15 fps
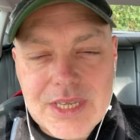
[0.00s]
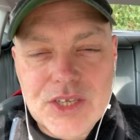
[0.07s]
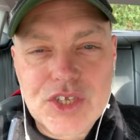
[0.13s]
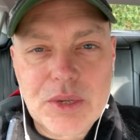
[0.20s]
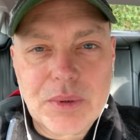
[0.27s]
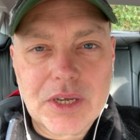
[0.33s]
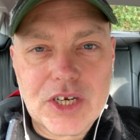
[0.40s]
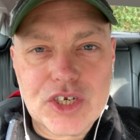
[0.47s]

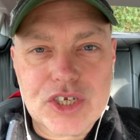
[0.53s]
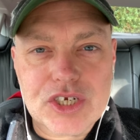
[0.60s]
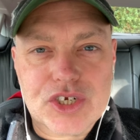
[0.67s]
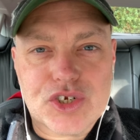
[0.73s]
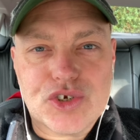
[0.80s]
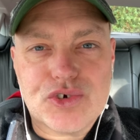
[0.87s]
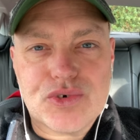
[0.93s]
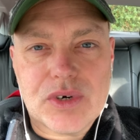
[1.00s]
So we're going to
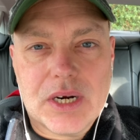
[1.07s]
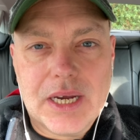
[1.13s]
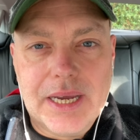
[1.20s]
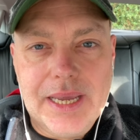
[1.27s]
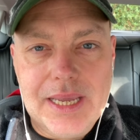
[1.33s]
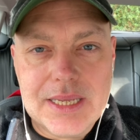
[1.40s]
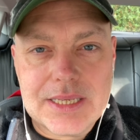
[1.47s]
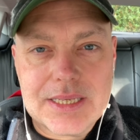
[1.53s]
just
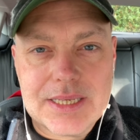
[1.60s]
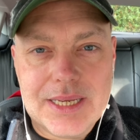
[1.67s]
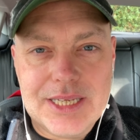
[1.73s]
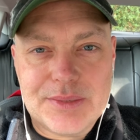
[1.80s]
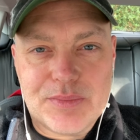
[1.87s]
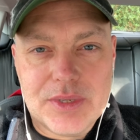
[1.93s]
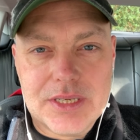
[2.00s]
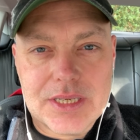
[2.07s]
try
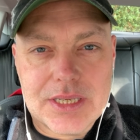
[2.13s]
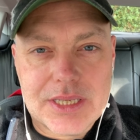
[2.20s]
Sainsburys,